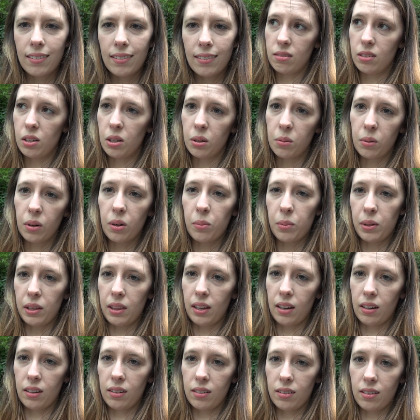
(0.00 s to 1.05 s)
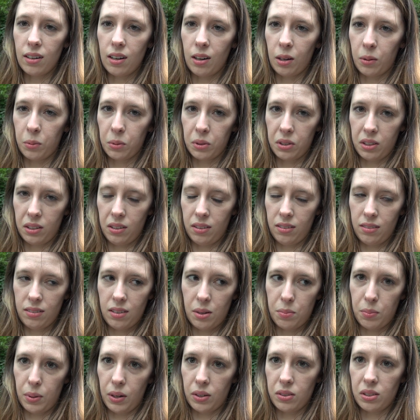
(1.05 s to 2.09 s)
You don't want to be that awkward and
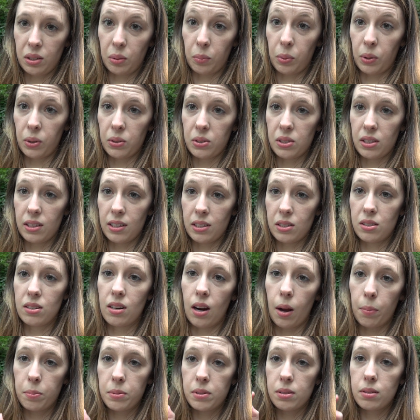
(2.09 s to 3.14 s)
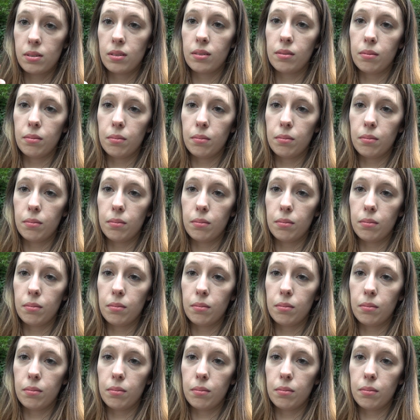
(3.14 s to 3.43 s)
embarrassing person that stops